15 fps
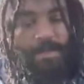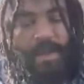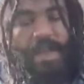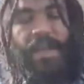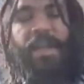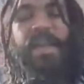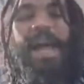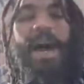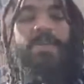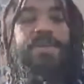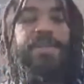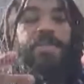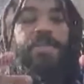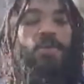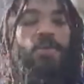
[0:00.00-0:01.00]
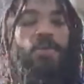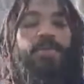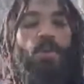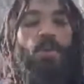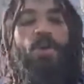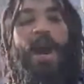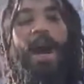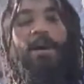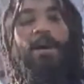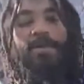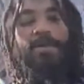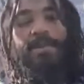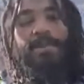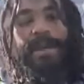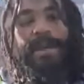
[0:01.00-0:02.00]
and allow it to pour out
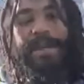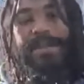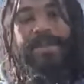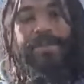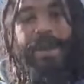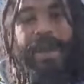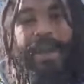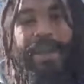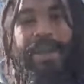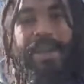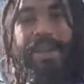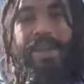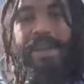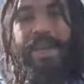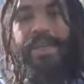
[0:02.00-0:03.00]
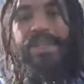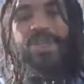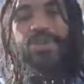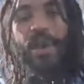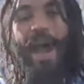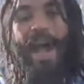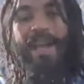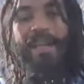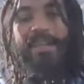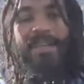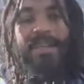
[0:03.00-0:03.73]
from your inner man and attract.